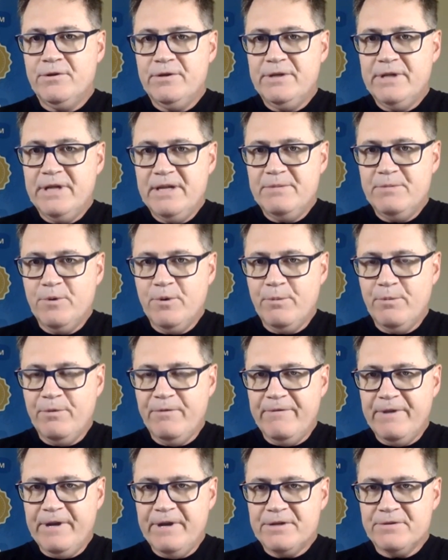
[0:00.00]
do need more
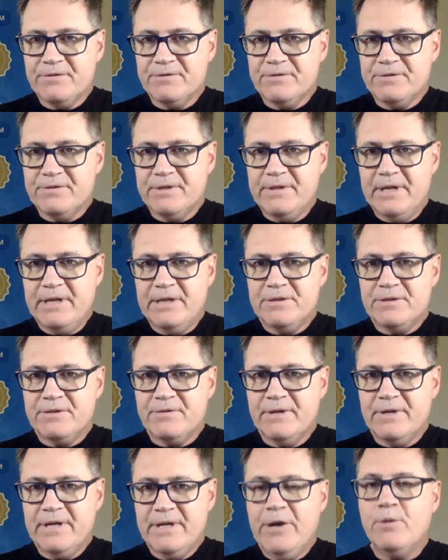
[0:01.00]
professionals in the
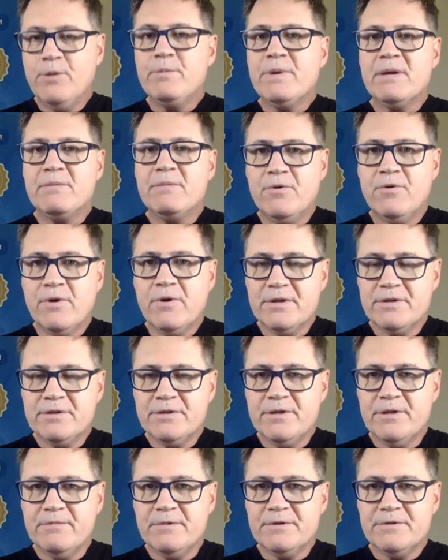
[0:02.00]
industry helping more
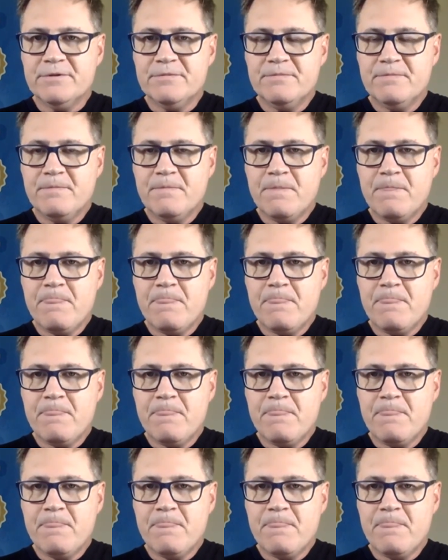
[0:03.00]
consumers.